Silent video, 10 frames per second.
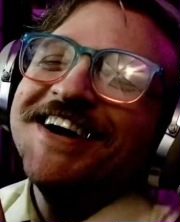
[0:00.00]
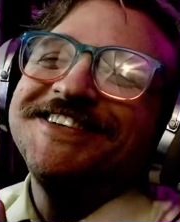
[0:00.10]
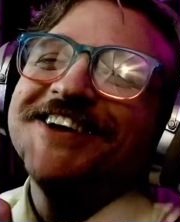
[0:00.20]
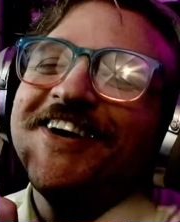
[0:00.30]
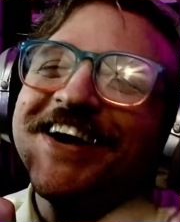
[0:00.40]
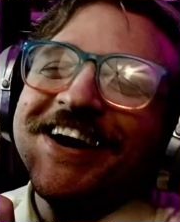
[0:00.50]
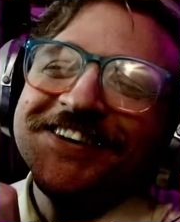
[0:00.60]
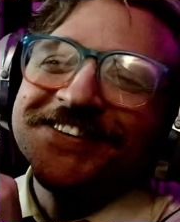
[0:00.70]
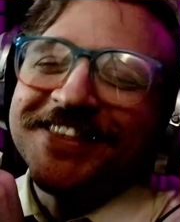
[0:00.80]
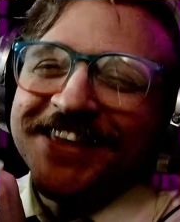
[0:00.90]
And so
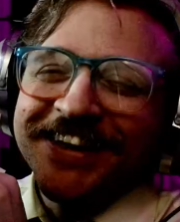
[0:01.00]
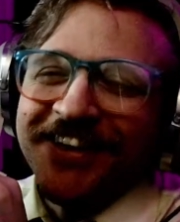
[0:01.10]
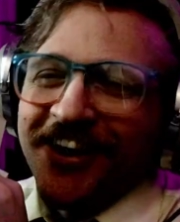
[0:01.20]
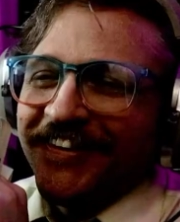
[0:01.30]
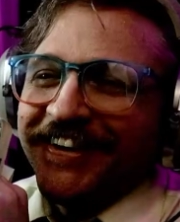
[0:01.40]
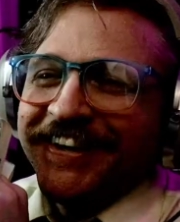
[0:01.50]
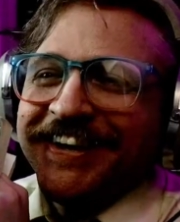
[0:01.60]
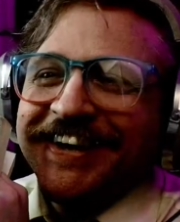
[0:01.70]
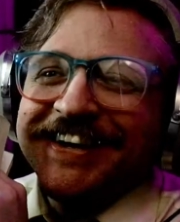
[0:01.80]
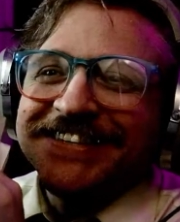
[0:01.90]
here's the thing, though,
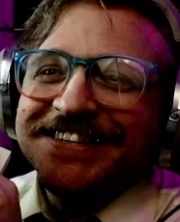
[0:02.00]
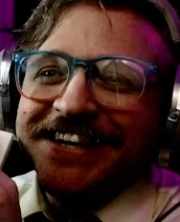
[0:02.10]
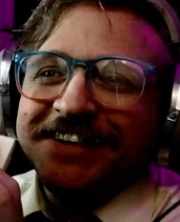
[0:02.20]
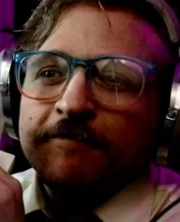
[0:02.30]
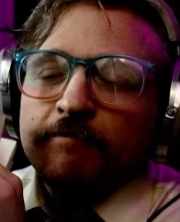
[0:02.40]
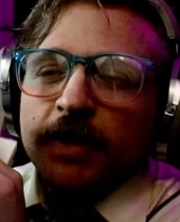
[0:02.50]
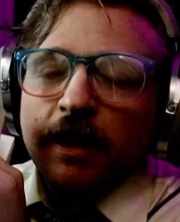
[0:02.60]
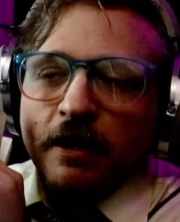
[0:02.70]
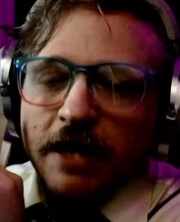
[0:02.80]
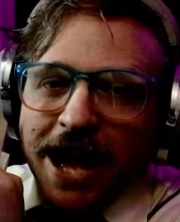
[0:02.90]
is that
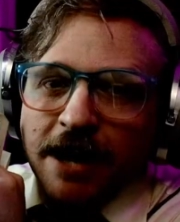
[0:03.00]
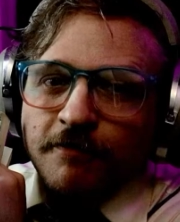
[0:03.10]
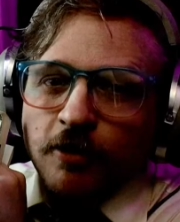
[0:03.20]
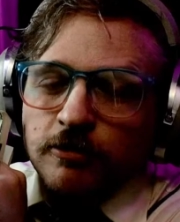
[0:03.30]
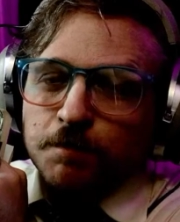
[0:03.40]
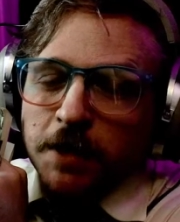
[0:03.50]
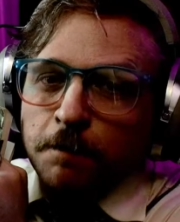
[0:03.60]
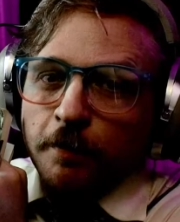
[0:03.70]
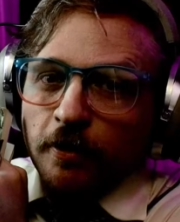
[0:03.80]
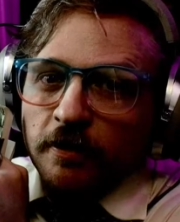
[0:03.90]
a lot of those
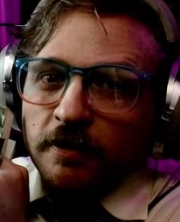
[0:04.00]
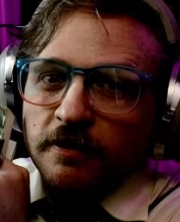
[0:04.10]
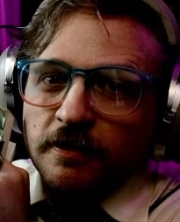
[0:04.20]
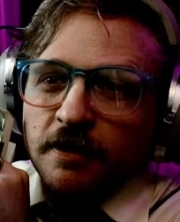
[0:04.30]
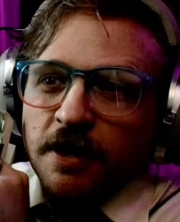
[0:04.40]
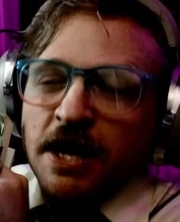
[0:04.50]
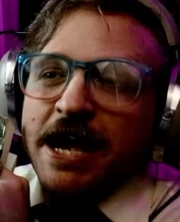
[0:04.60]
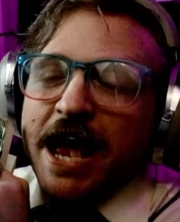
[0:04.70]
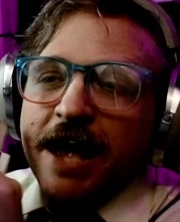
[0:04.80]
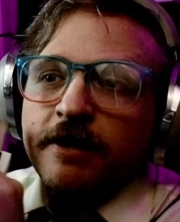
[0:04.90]
people
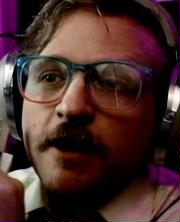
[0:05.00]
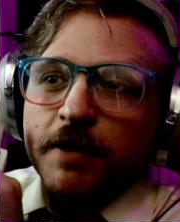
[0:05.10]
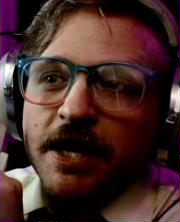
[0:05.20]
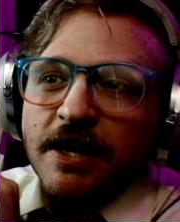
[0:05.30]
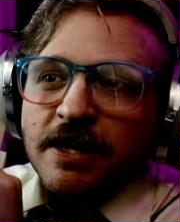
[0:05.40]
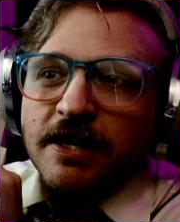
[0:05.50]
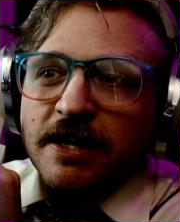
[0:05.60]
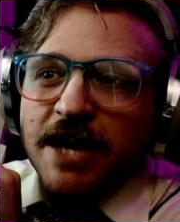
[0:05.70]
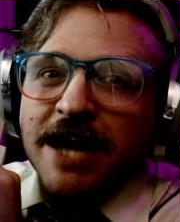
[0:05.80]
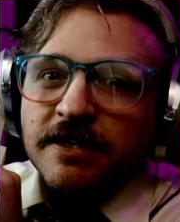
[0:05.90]
end up getting
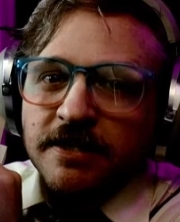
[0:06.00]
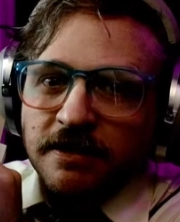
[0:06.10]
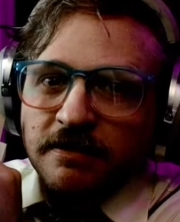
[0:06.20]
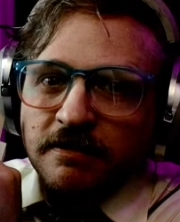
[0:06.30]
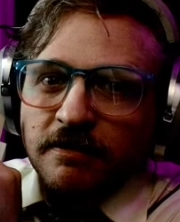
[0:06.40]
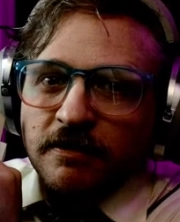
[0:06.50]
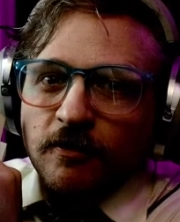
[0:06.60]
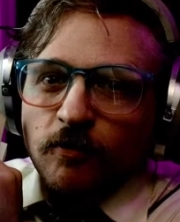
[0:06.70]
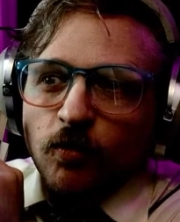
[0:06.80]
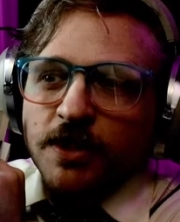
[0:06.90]
connected
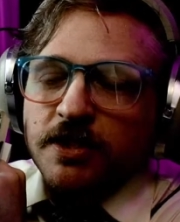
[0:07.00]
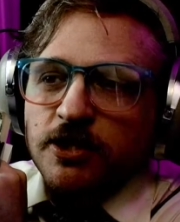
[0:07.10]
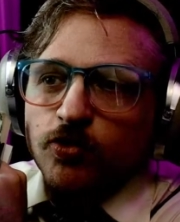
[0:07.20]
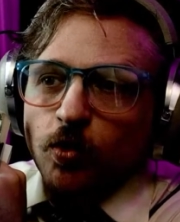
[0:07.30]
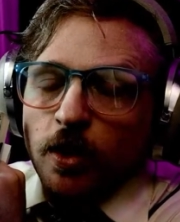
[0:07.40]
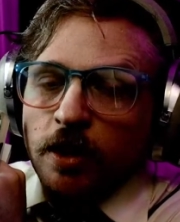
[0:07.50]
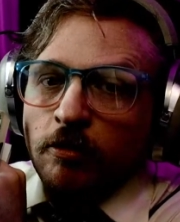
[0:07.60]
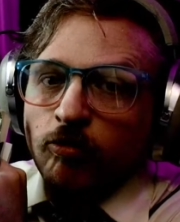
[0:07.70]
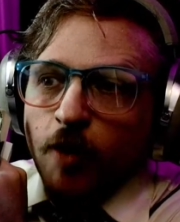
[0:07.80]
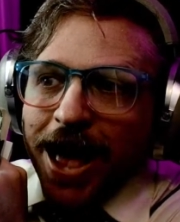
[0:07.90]
with these
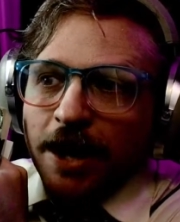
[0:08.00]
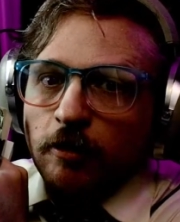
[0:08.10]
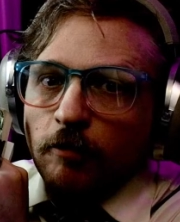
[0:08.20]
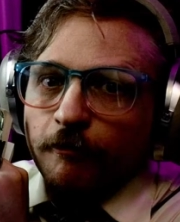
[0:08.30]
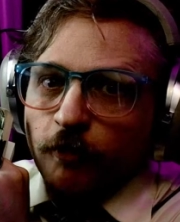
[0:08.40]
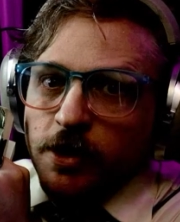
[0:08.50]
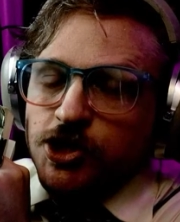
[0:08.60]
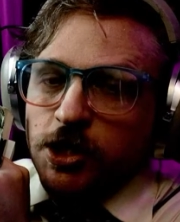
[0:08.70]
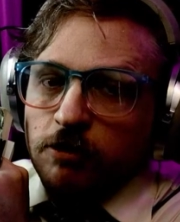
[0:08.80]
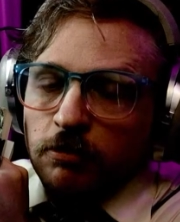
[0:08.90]
real radical
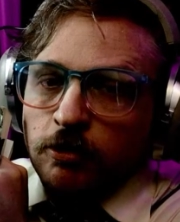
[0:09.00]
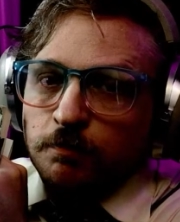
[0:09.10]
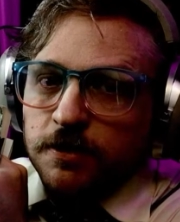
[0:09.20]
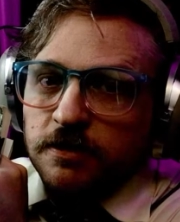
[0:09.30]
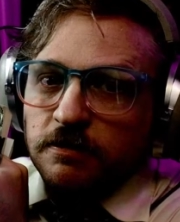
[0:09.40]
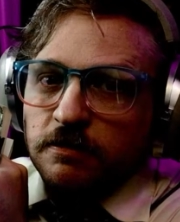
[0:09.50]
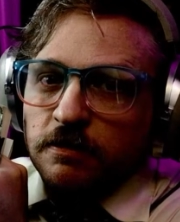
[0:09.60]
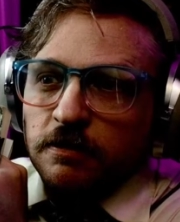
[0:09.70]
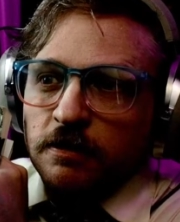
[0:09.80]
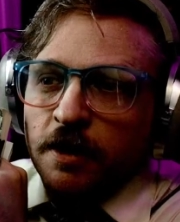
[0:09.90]
fringy groups.
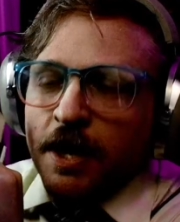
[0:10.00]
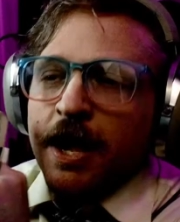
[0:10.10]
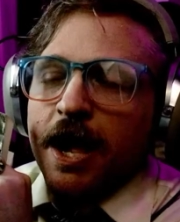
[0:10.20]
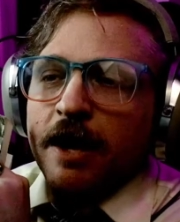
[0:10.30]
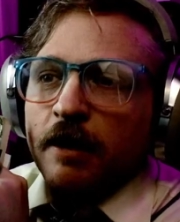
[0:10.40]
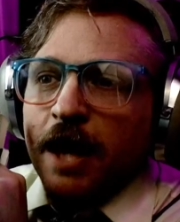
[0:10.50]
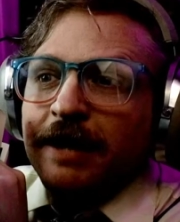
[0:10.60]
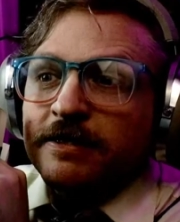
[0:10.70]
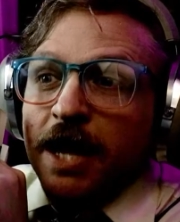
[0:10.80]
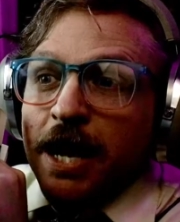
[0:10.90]
And a
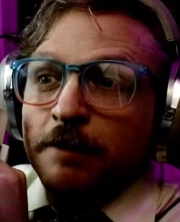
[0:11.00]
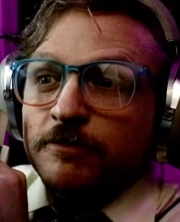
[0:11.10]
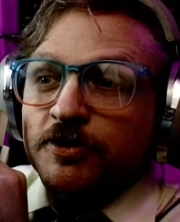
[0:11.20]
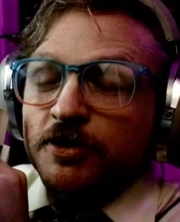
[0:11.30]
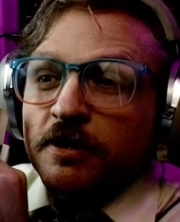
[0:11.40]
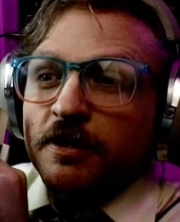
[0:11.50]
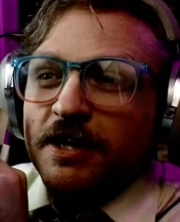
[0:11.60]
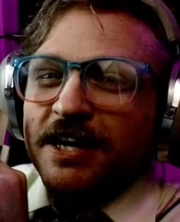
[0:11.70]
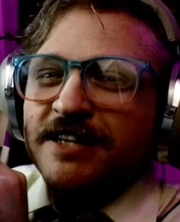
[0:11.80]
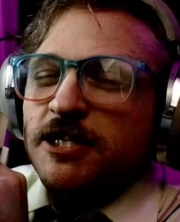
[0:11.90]
lot of times
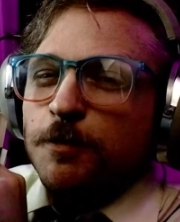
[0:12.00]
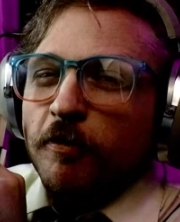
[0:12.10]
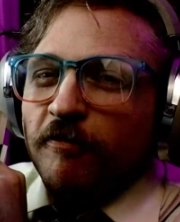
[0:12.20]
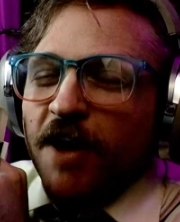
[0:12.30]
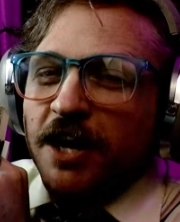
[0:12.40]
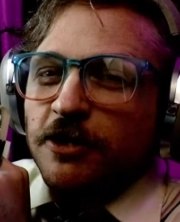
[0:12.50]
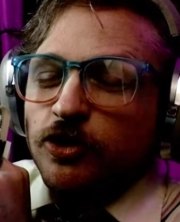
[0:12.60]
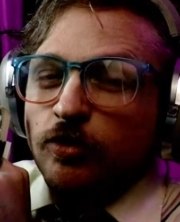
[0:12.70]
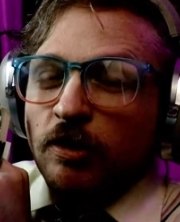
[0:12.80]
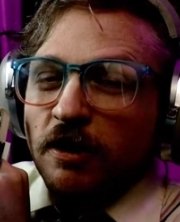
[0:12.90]
it's as a
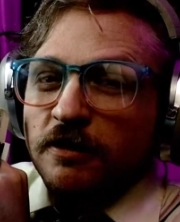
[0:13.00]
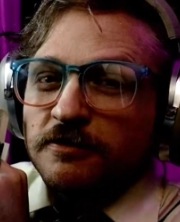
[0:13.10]
provocateur.